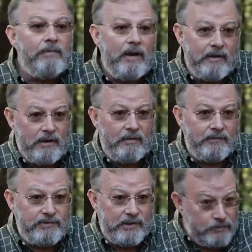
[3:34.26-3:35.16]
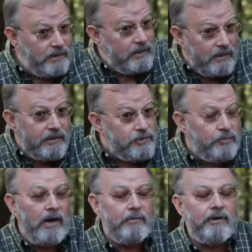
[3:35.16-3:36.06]
pine harvest, as we did on this
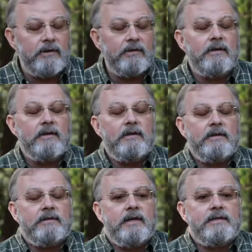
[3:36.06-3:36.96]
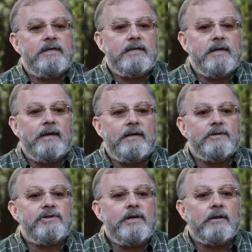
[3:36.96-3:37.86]
property in
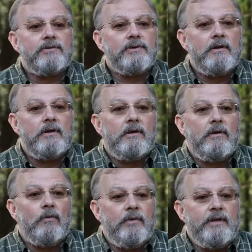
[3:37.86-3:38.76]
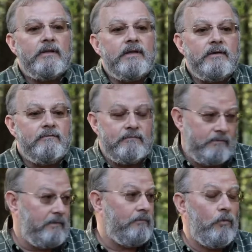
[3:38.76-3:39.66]
1996, we leave
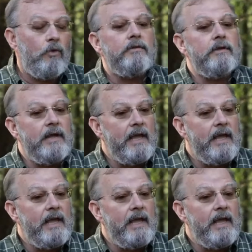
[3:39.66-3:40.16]
more than